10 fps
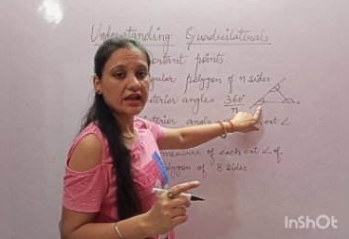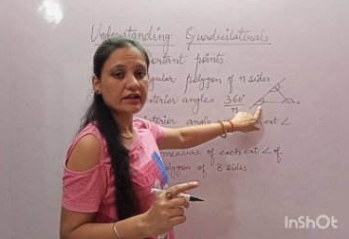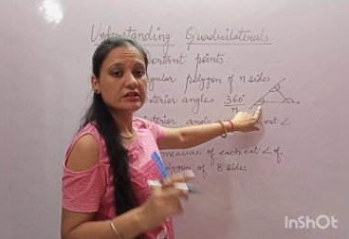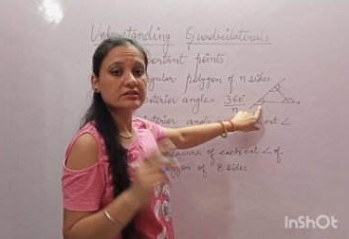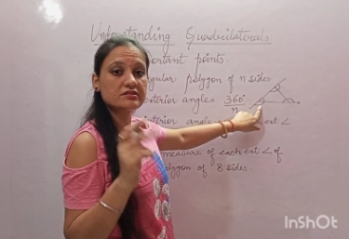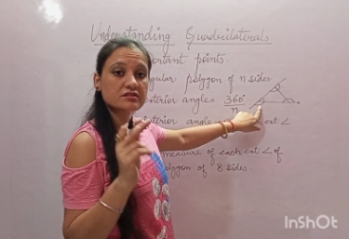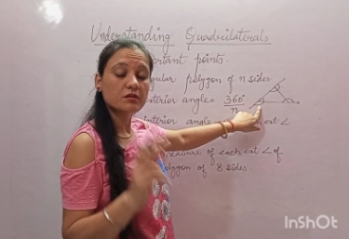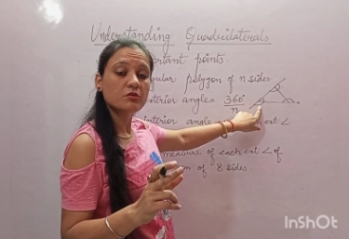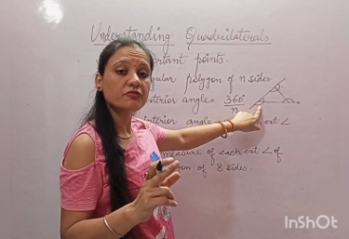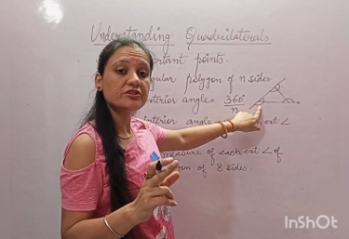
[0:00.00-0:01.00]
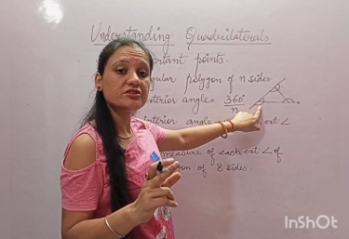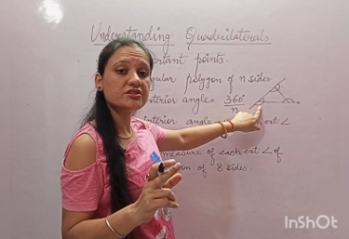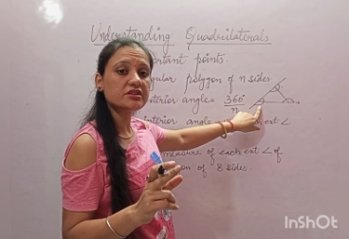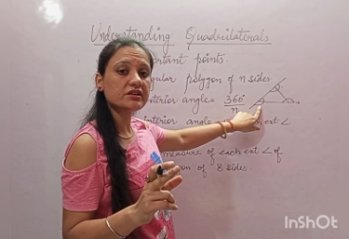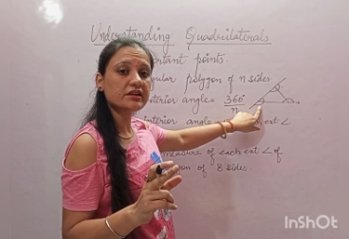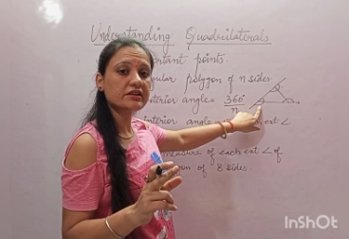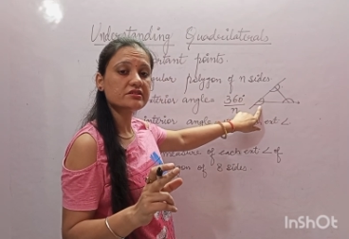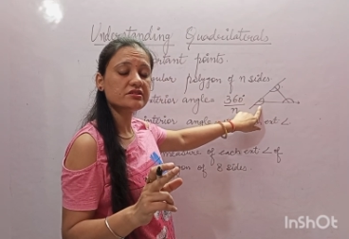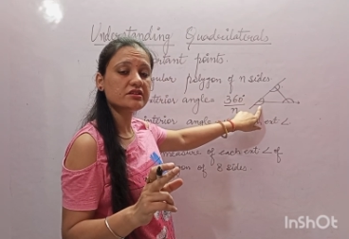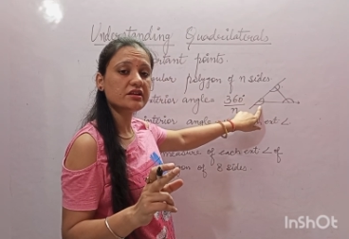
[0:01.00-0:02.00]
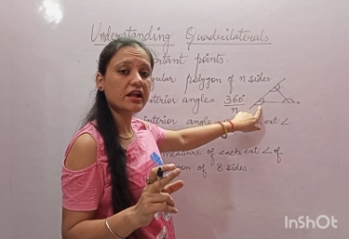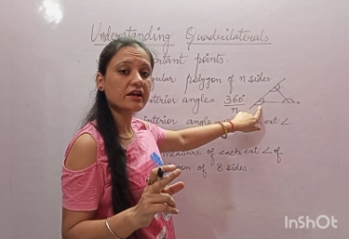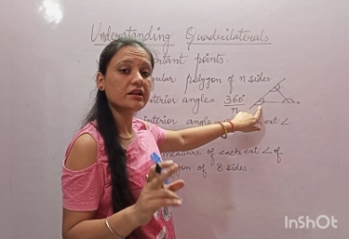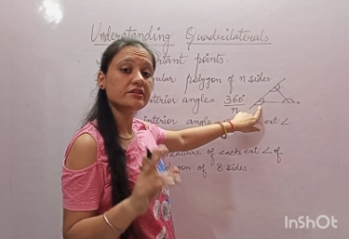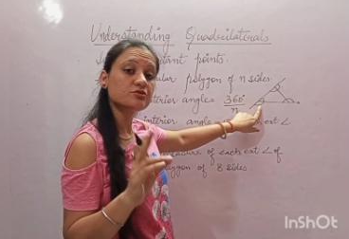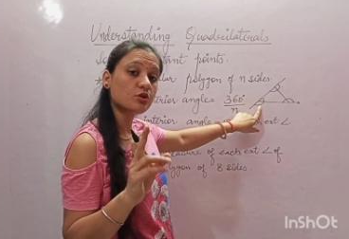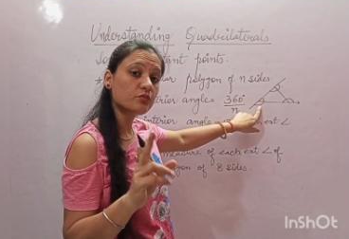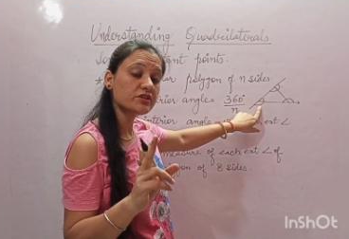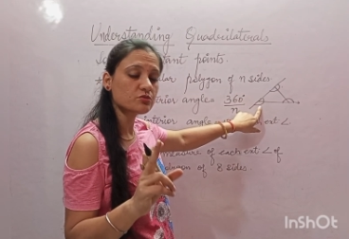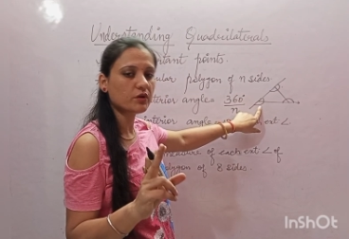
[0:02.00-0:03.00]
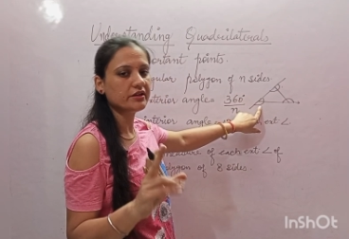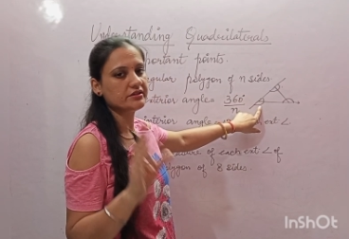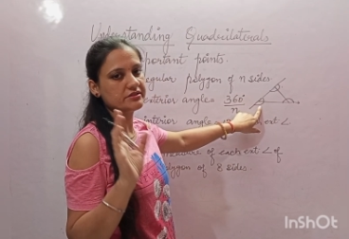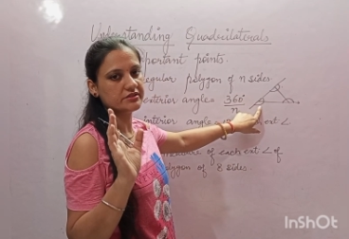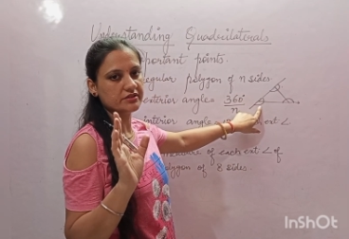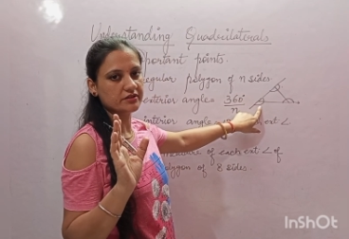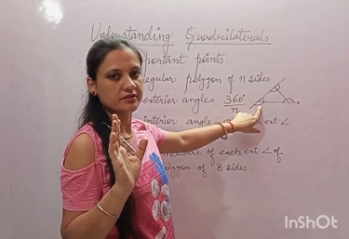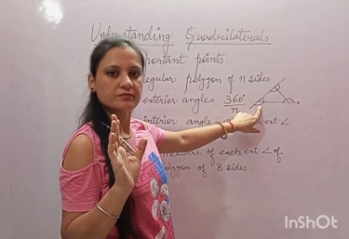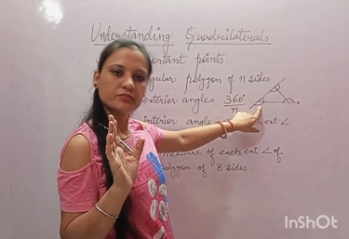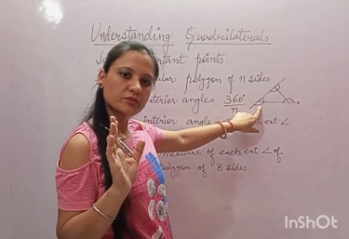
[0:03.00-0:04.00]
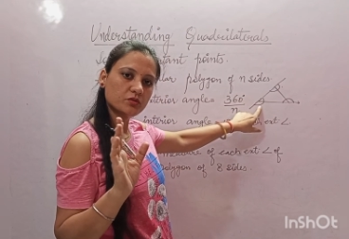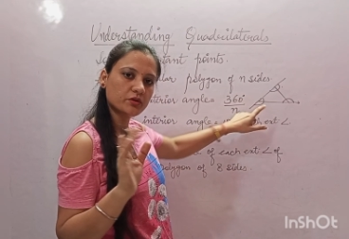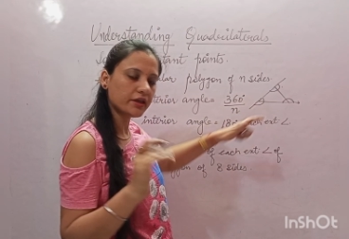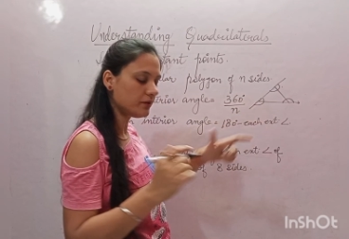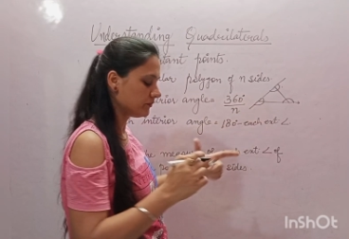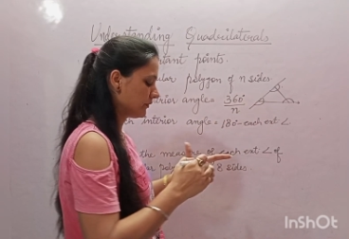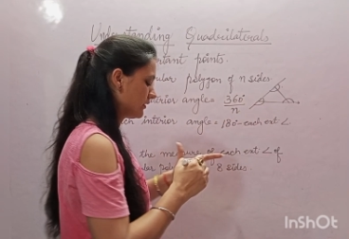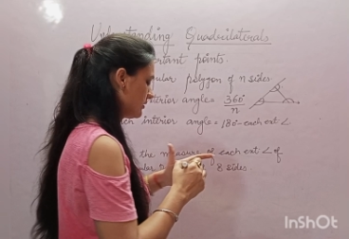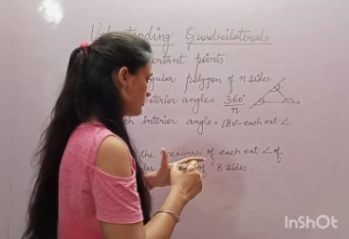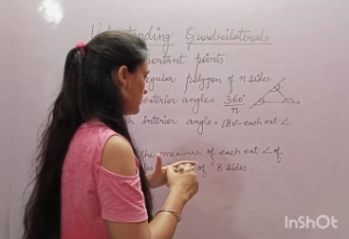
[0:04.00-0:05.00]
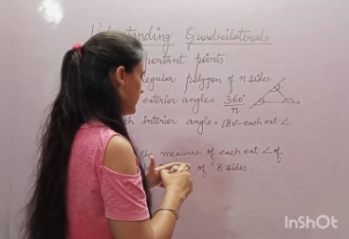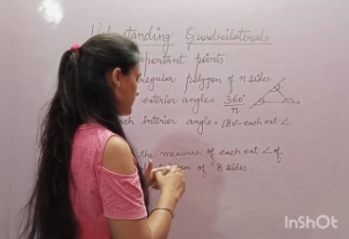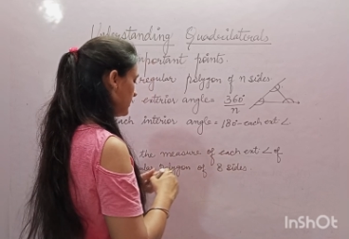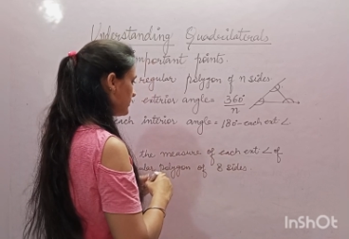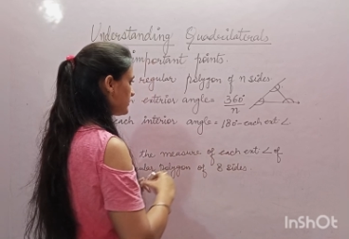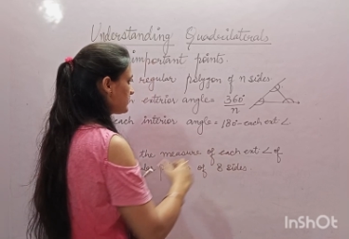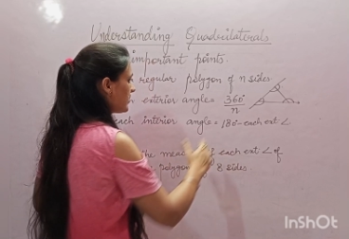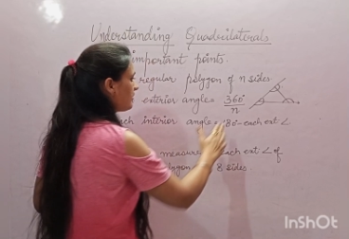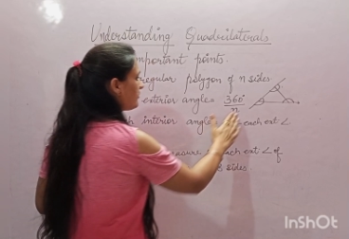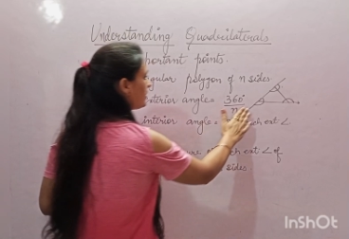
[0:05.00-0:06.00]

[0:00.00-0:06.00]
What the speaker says: angle, the sum of interior and exterior angle is always 180 degree. Okay? Let's understand